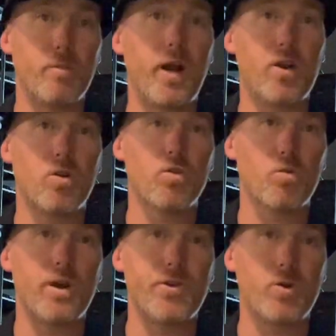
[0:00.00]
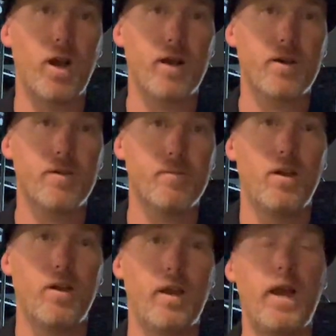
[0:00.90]
back on the right track.
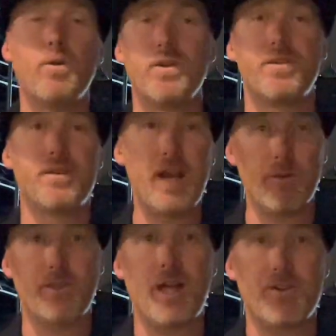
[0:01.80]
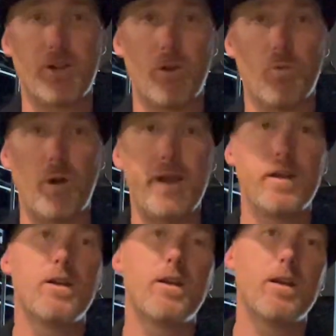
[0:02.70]
Anyways, now that that's out of the way,
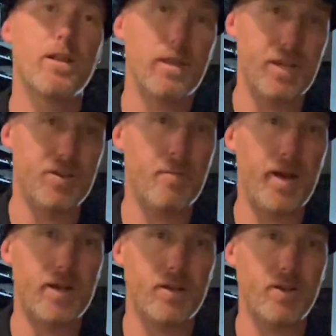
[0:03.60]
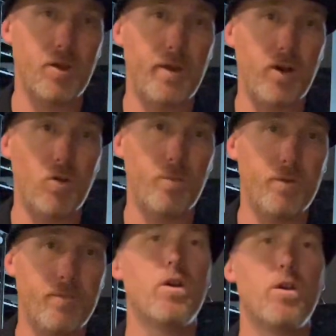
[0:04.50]
let's get back to the Quebec Open.
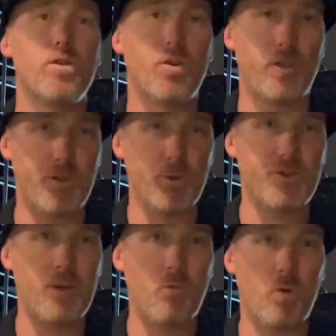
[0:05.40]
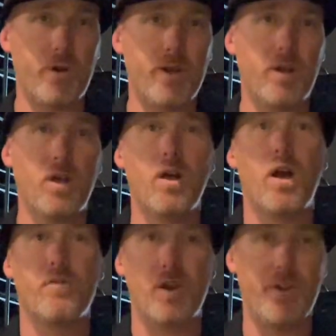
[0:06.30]
So the Thursday morning,
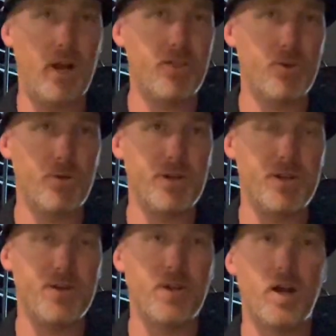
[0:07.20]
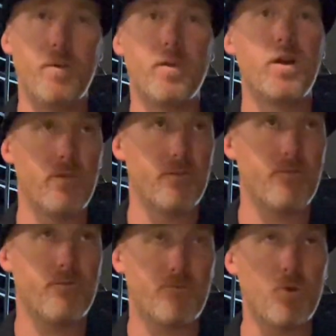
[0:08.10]
we've got a 9:30 tee time. The
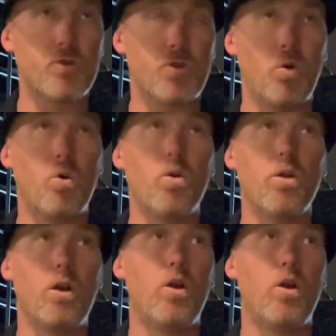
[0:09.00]
first hole